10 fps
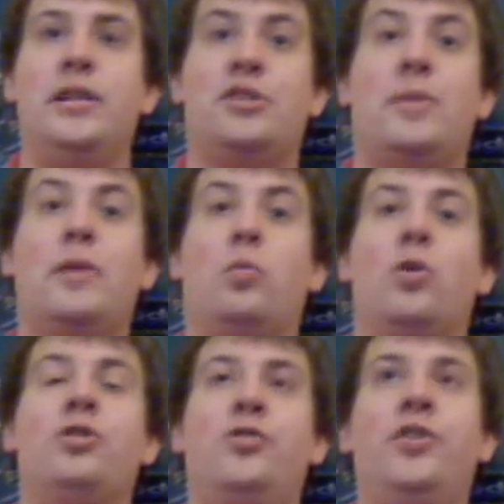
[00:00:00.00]
my
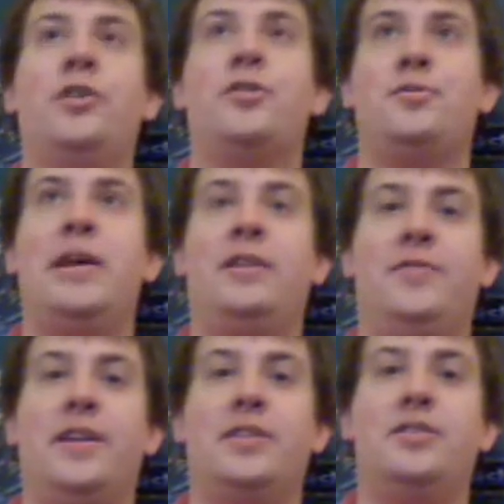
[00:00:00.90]
worst fears
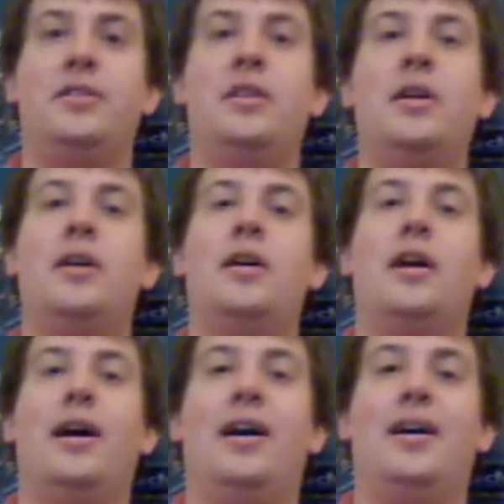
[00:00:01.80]
manifested.
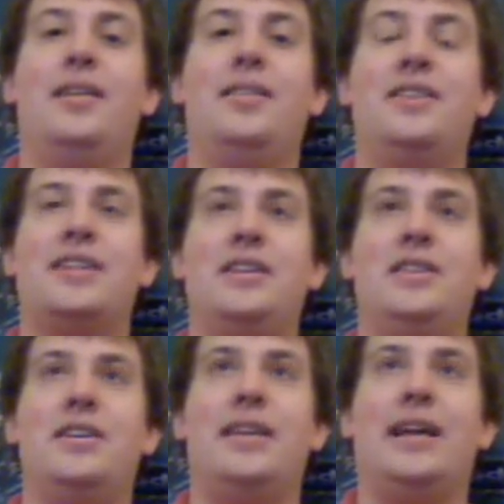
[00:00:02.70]
This
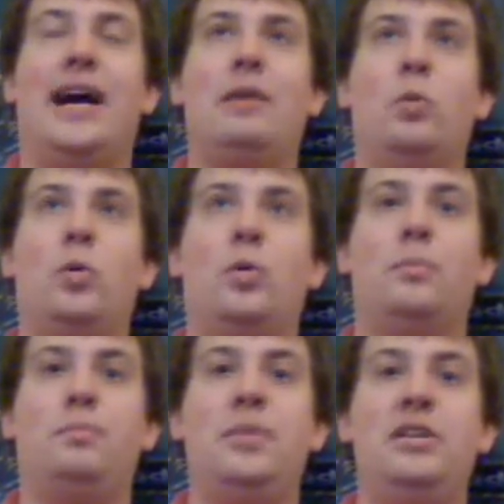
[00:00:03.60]
idea that I will
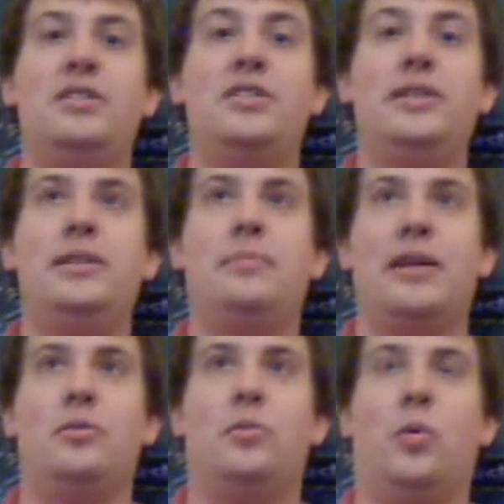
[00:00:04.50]
be seen
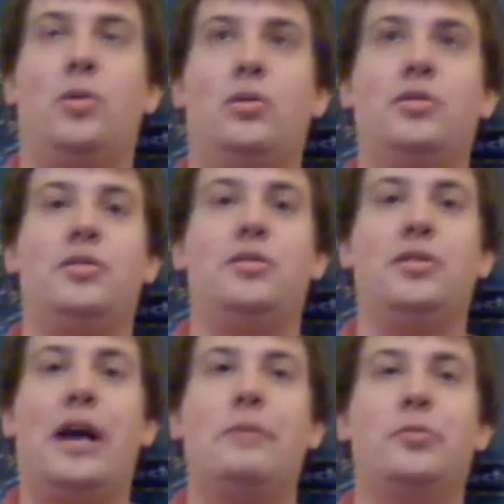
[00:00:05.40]
by the world.
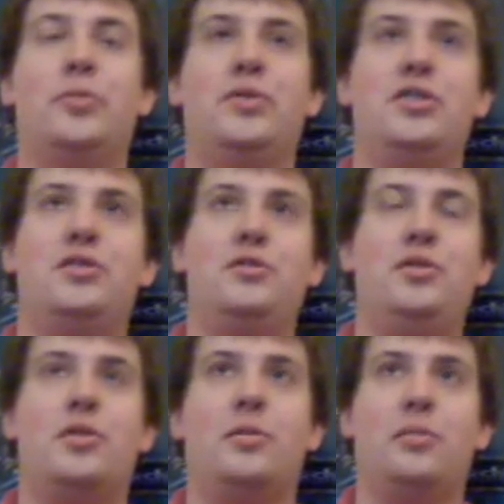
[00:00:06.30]

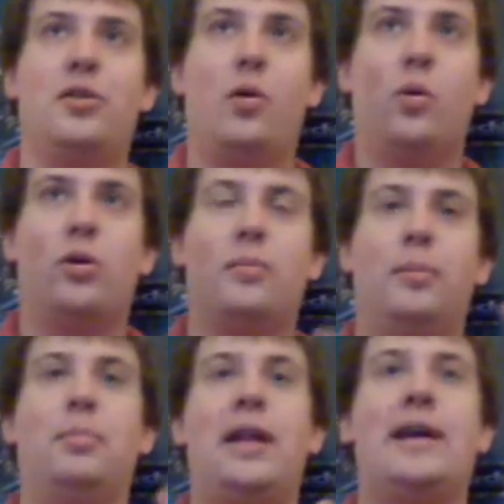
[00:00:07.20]
The
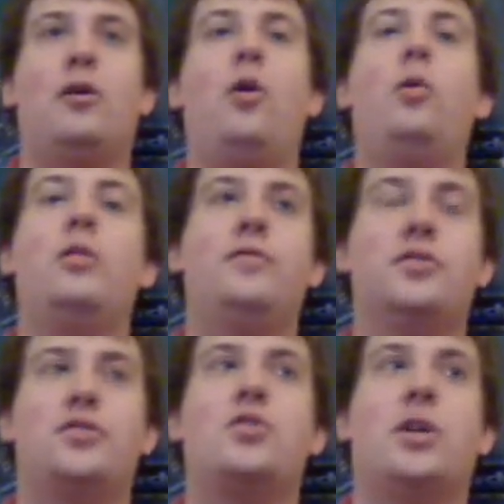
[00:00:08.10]
horrible black hole of
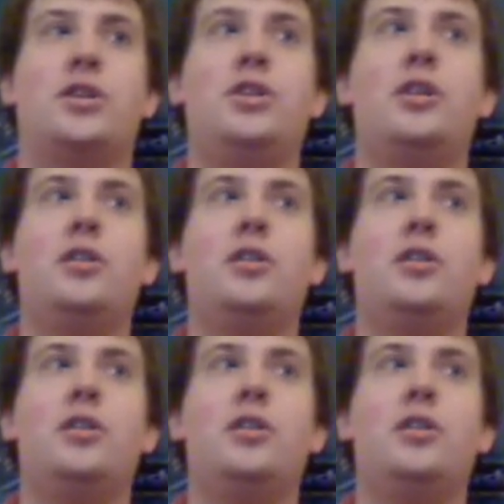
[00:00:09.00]
destruction